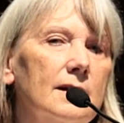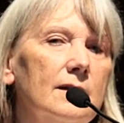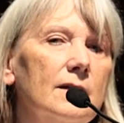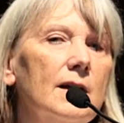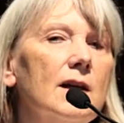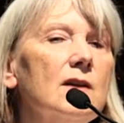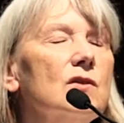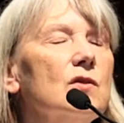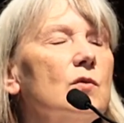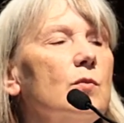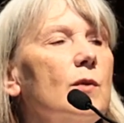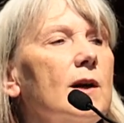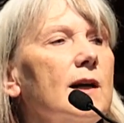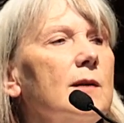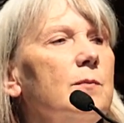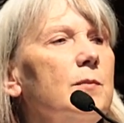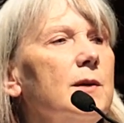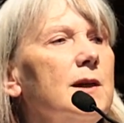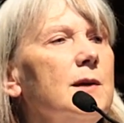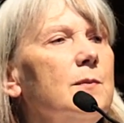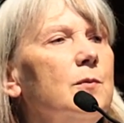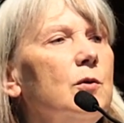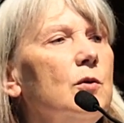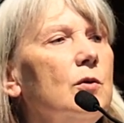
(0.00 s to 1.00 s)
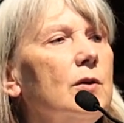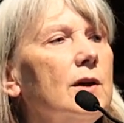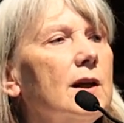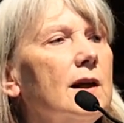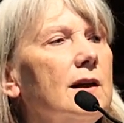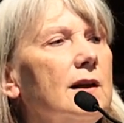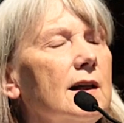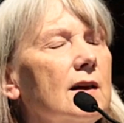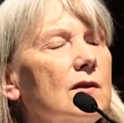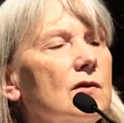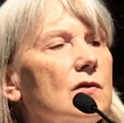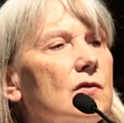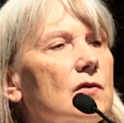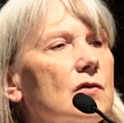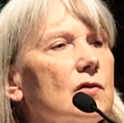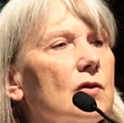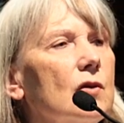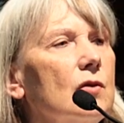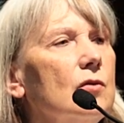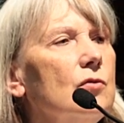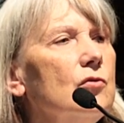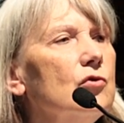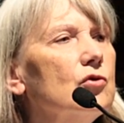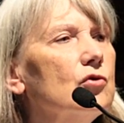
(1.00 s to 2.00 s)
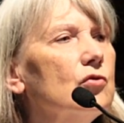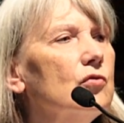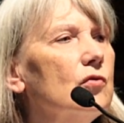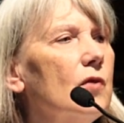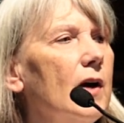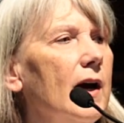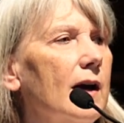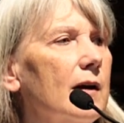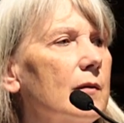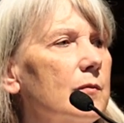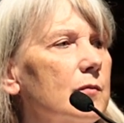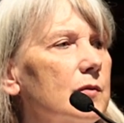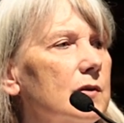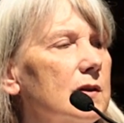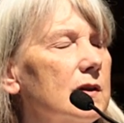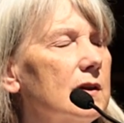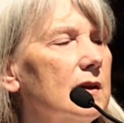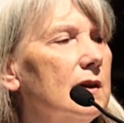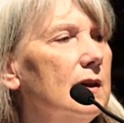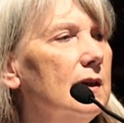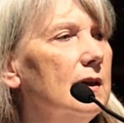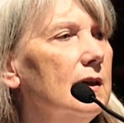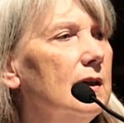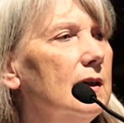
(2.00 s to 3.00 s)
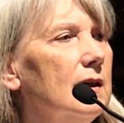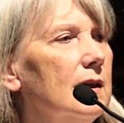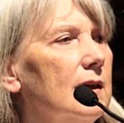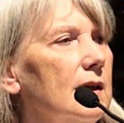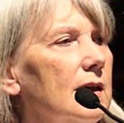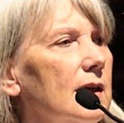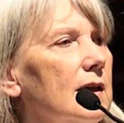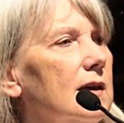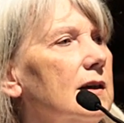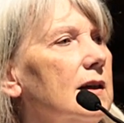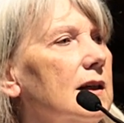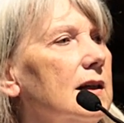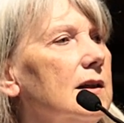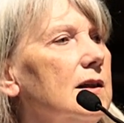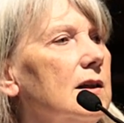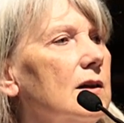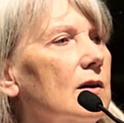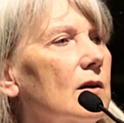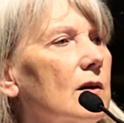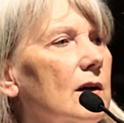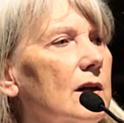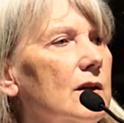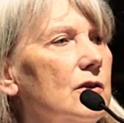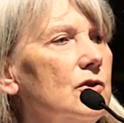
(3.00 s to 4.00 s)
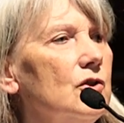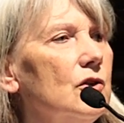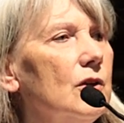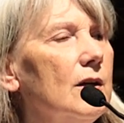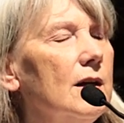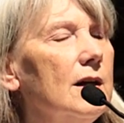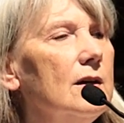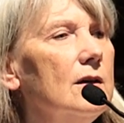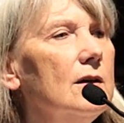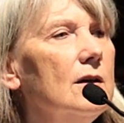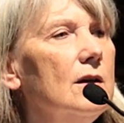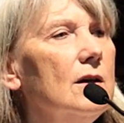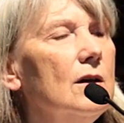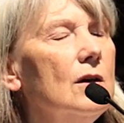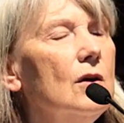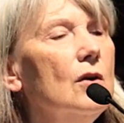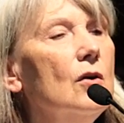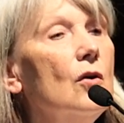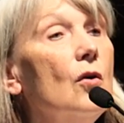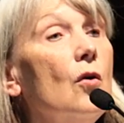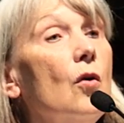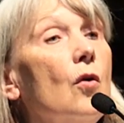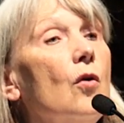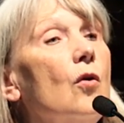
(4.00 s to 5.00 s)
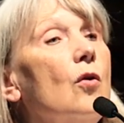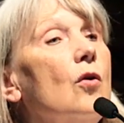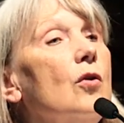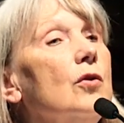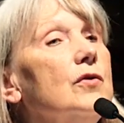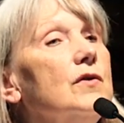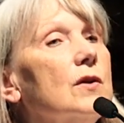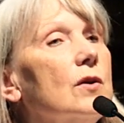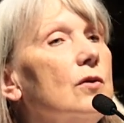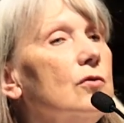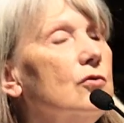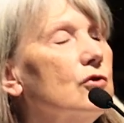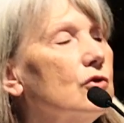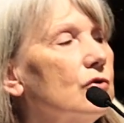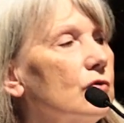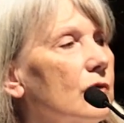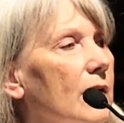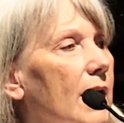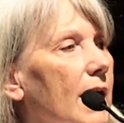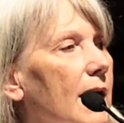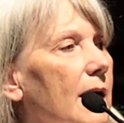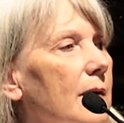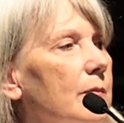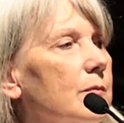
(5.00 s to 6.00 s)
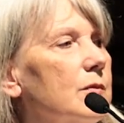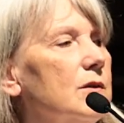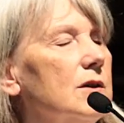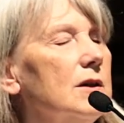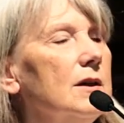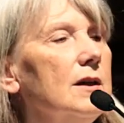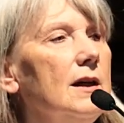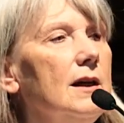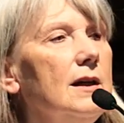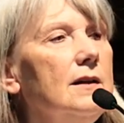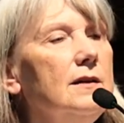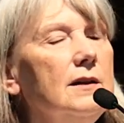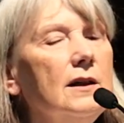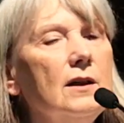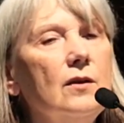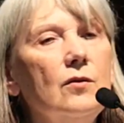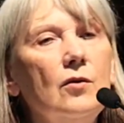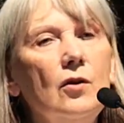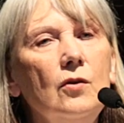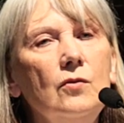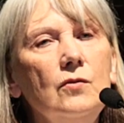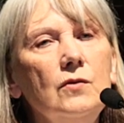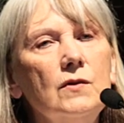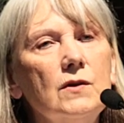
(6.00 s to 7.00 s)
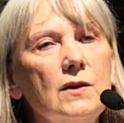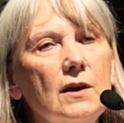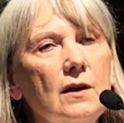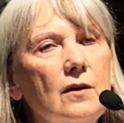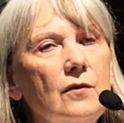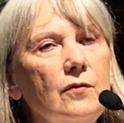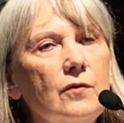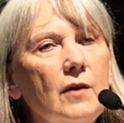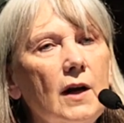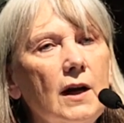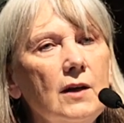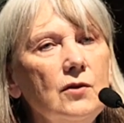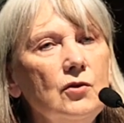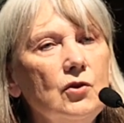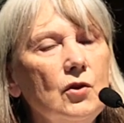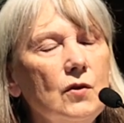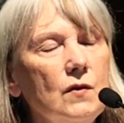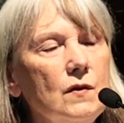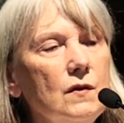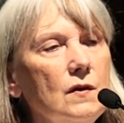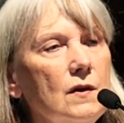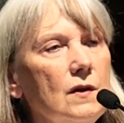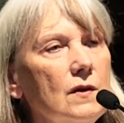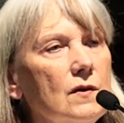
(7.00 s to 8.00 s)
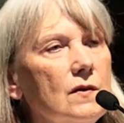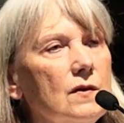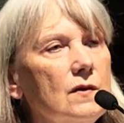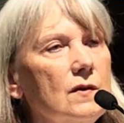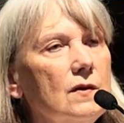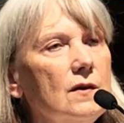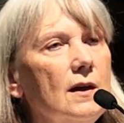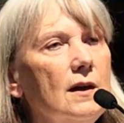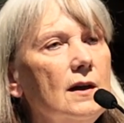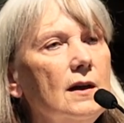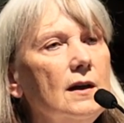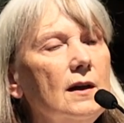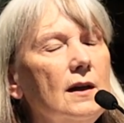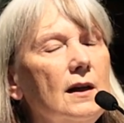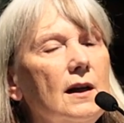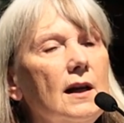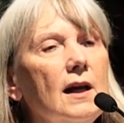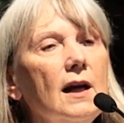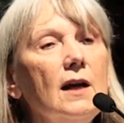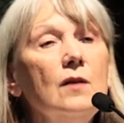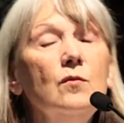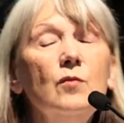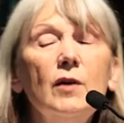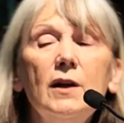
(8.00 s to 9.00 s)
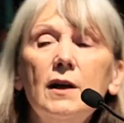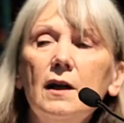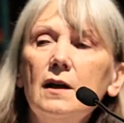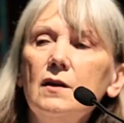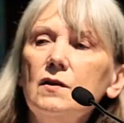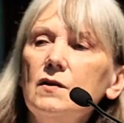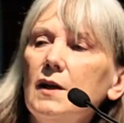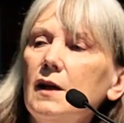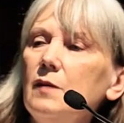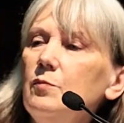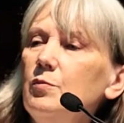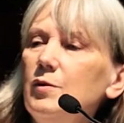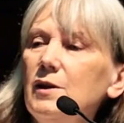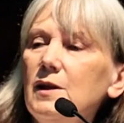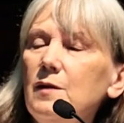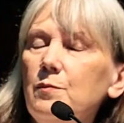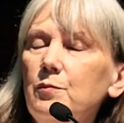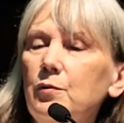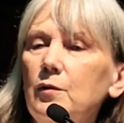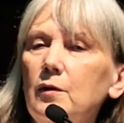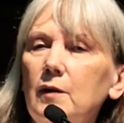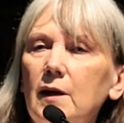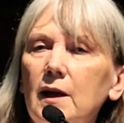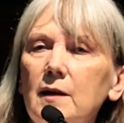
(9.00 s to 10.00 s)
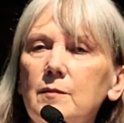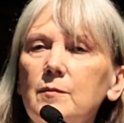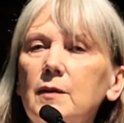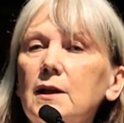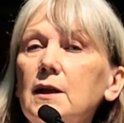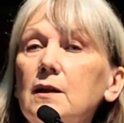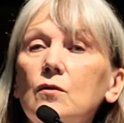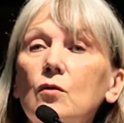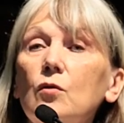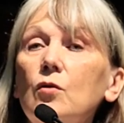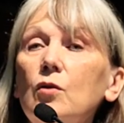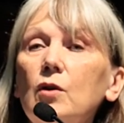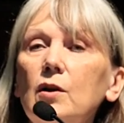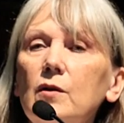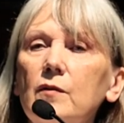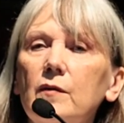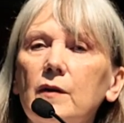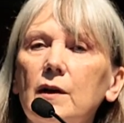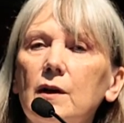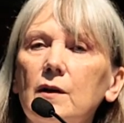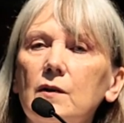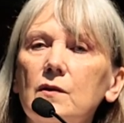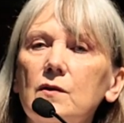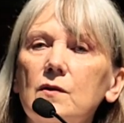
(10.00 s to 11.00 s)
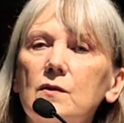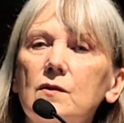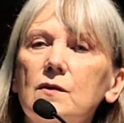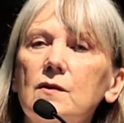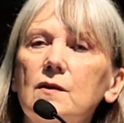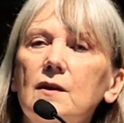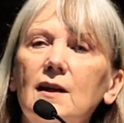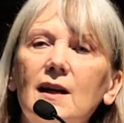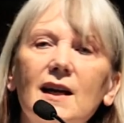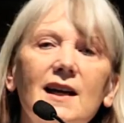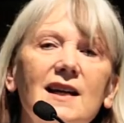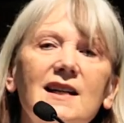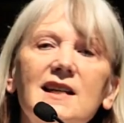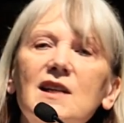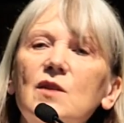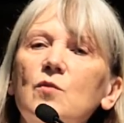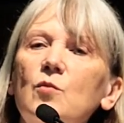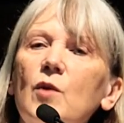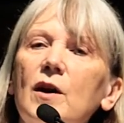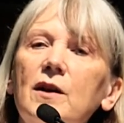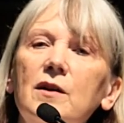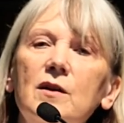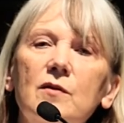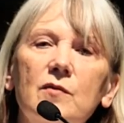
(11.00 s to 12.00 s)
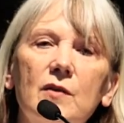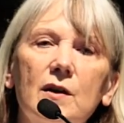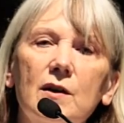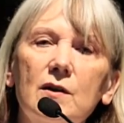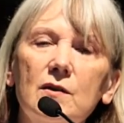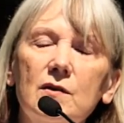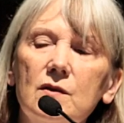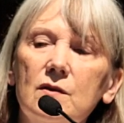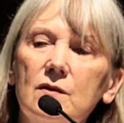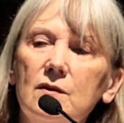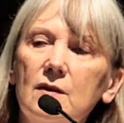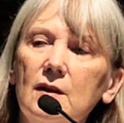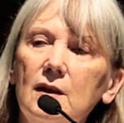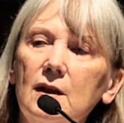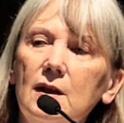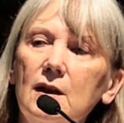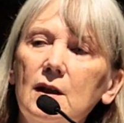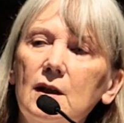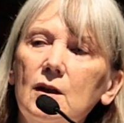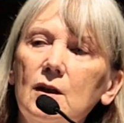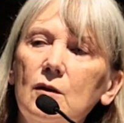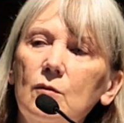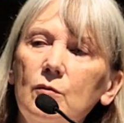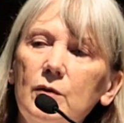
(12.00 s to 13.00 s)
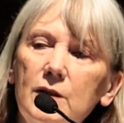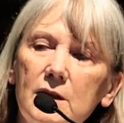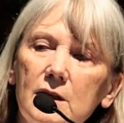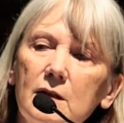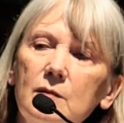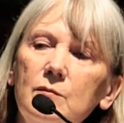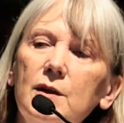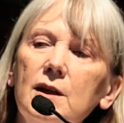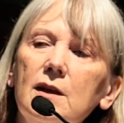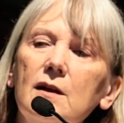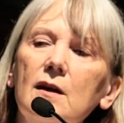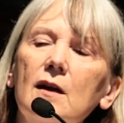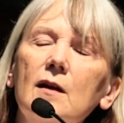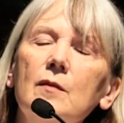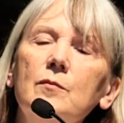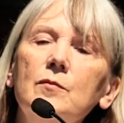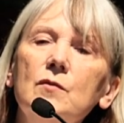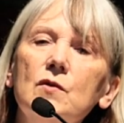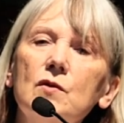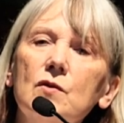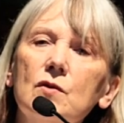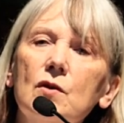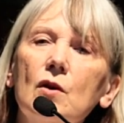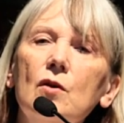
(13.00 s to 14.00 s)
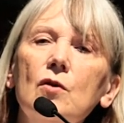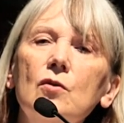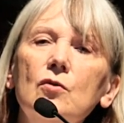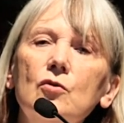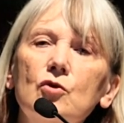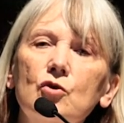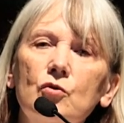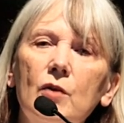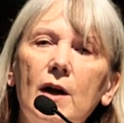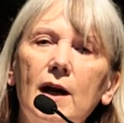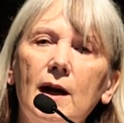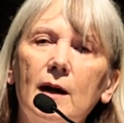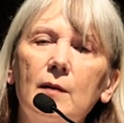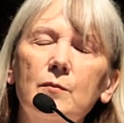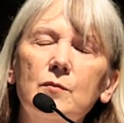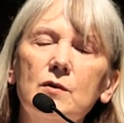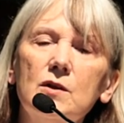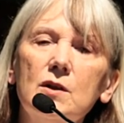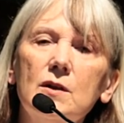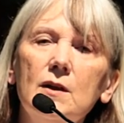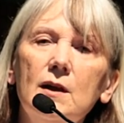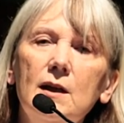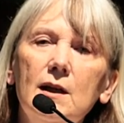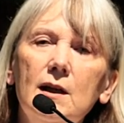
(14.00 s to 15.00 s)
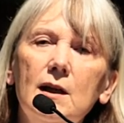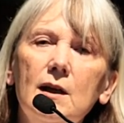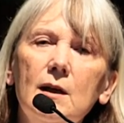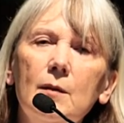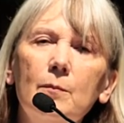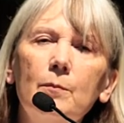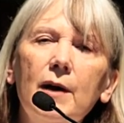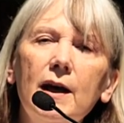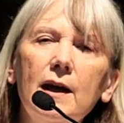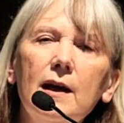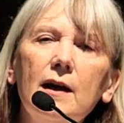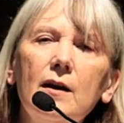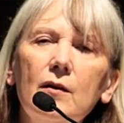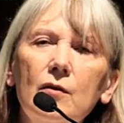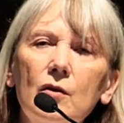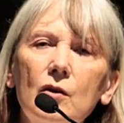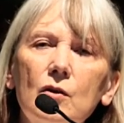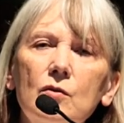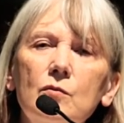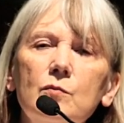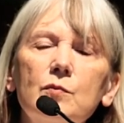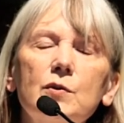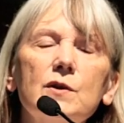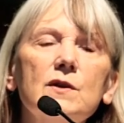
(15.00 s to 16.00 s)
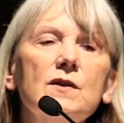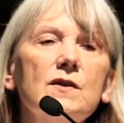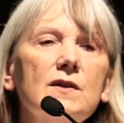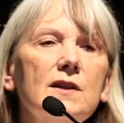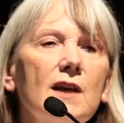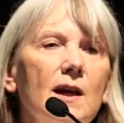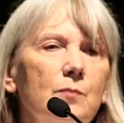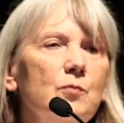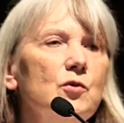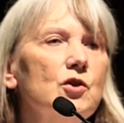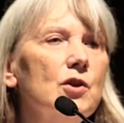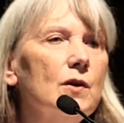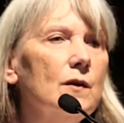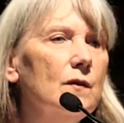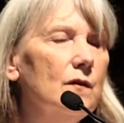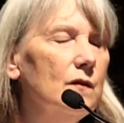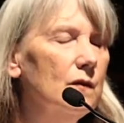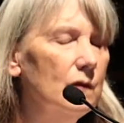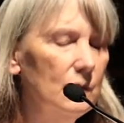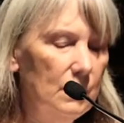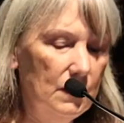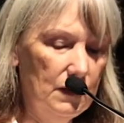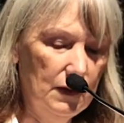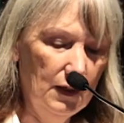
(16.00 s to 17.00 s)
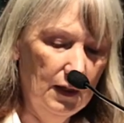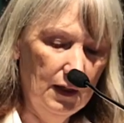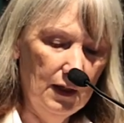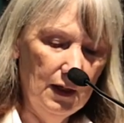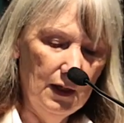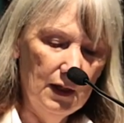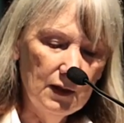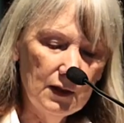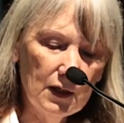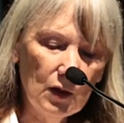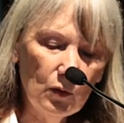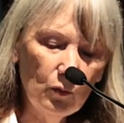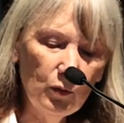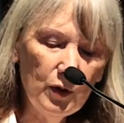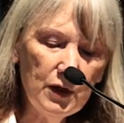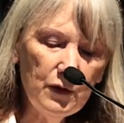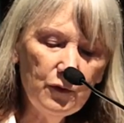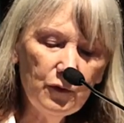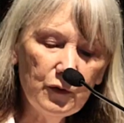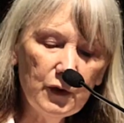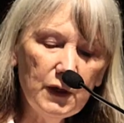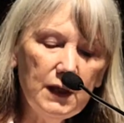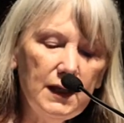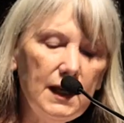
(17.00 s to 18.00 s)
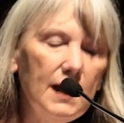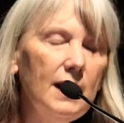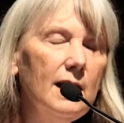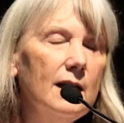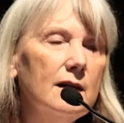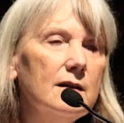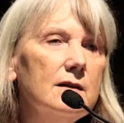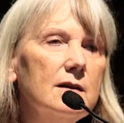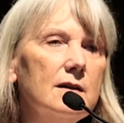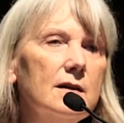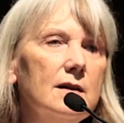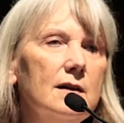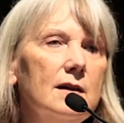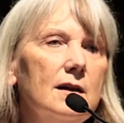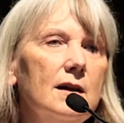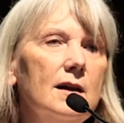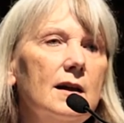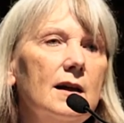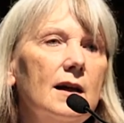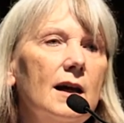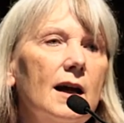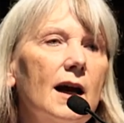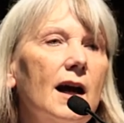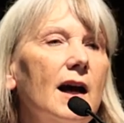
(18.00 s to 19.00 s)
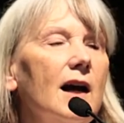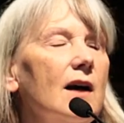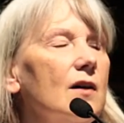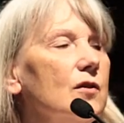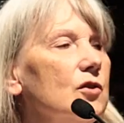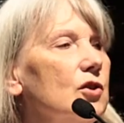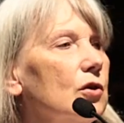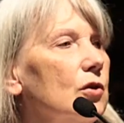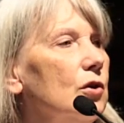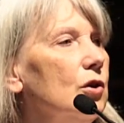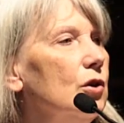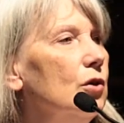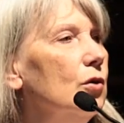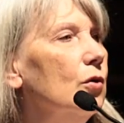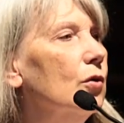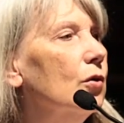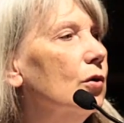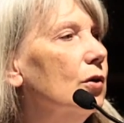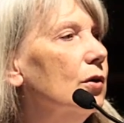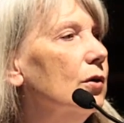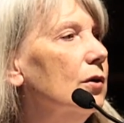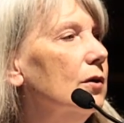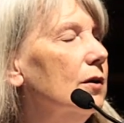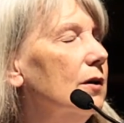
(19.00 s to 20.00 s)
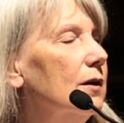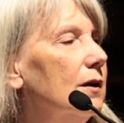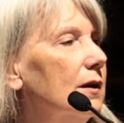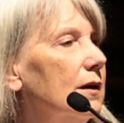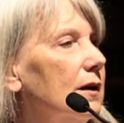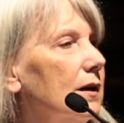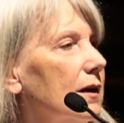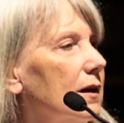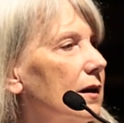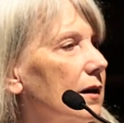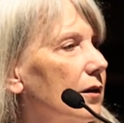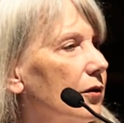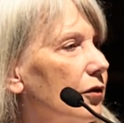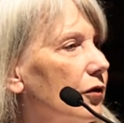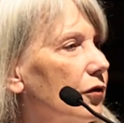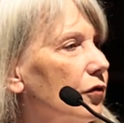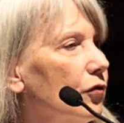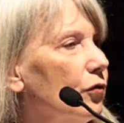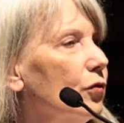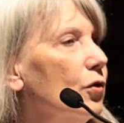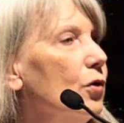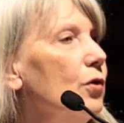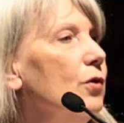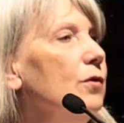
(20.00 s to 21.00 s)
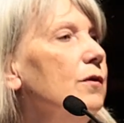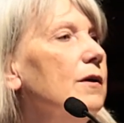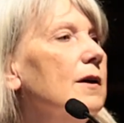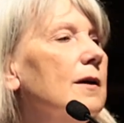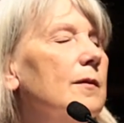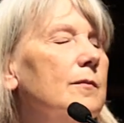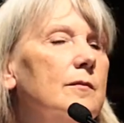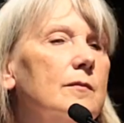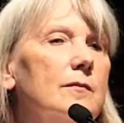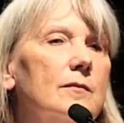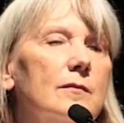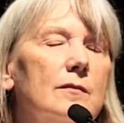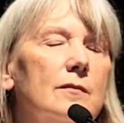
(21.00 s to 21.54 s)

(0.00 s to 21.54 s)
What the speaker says: That's why people can get so trapped in ideology or so trapped in their own self-righteousness. And when I say people, I mean all of us, any one of us. We can become so trapped by our own perceptions that we forget how to look through them